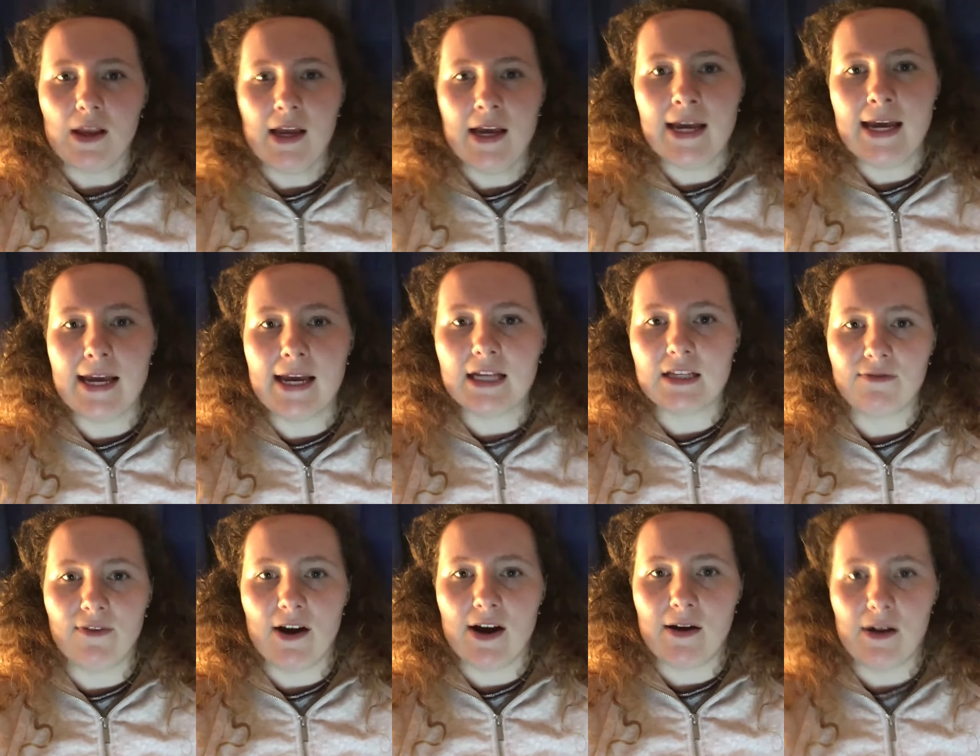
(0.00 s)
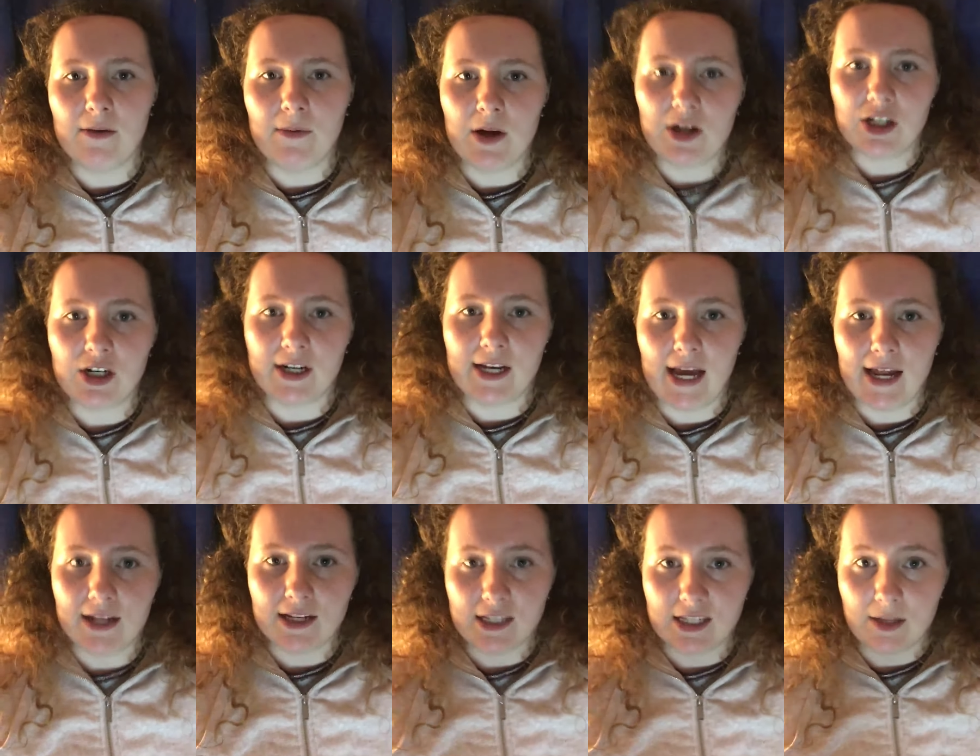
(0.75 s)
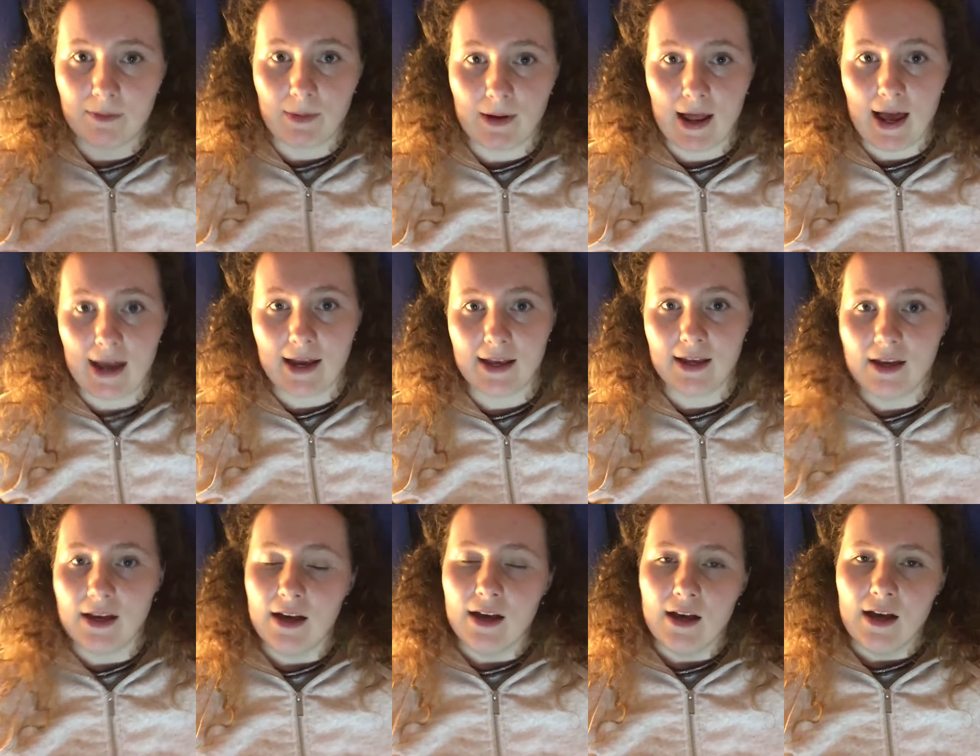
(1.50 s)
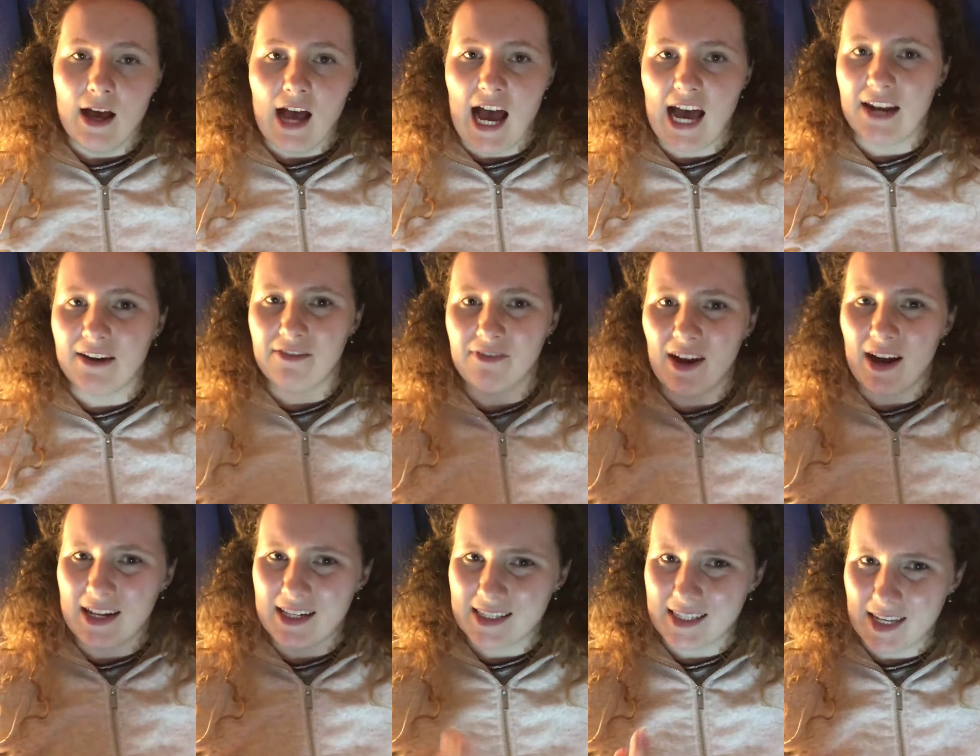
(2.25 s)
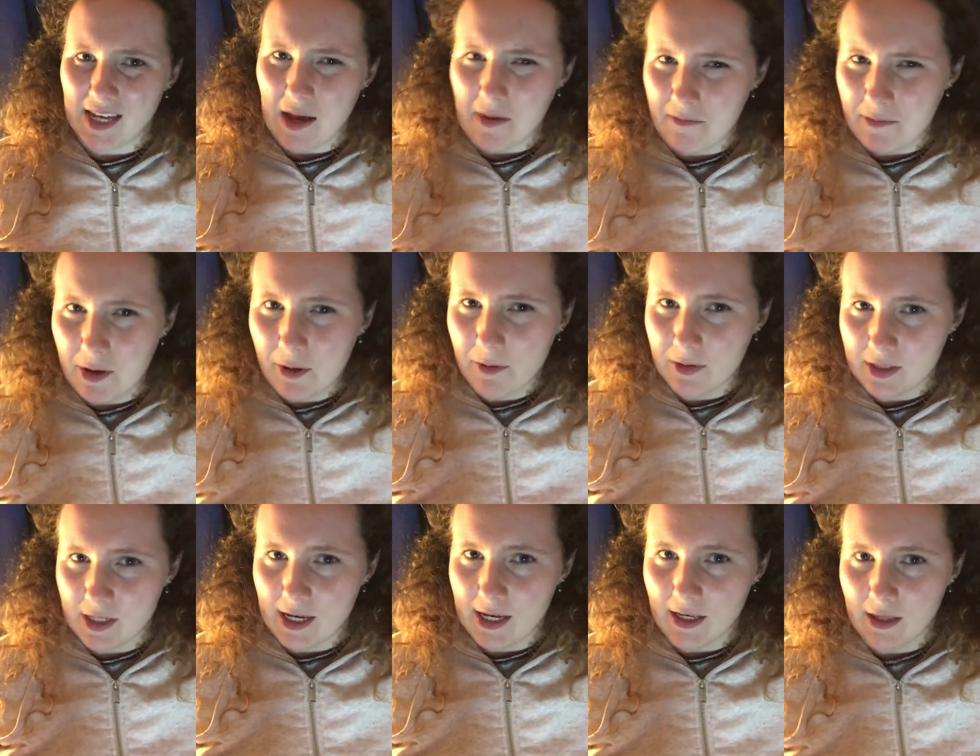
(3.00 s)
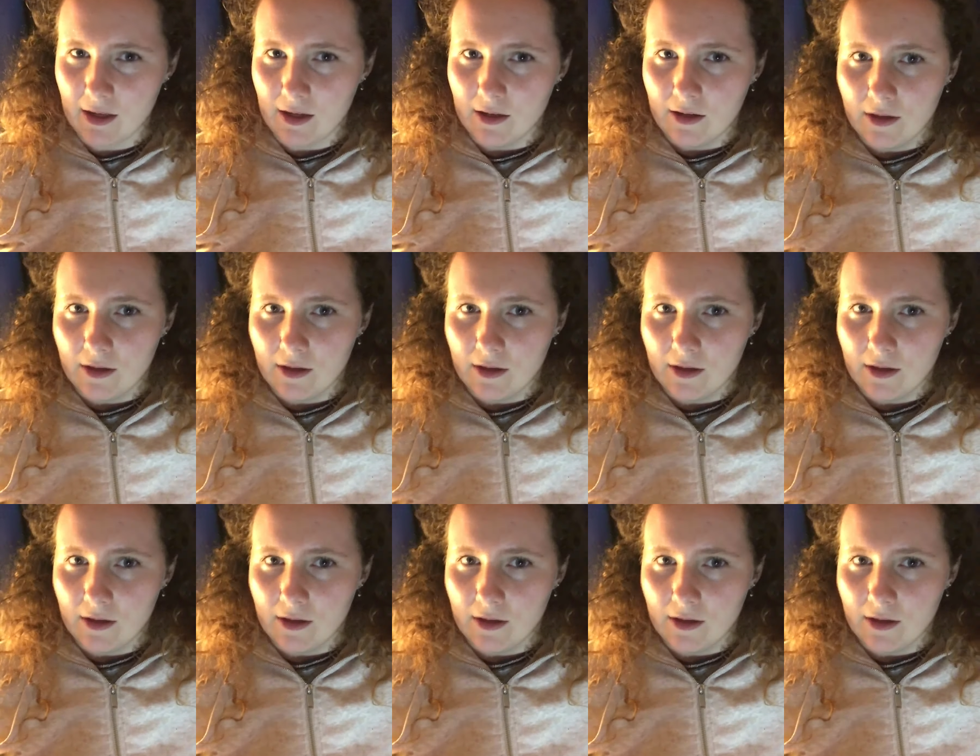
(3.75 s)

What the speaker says: He is very much against the play and finds it amusing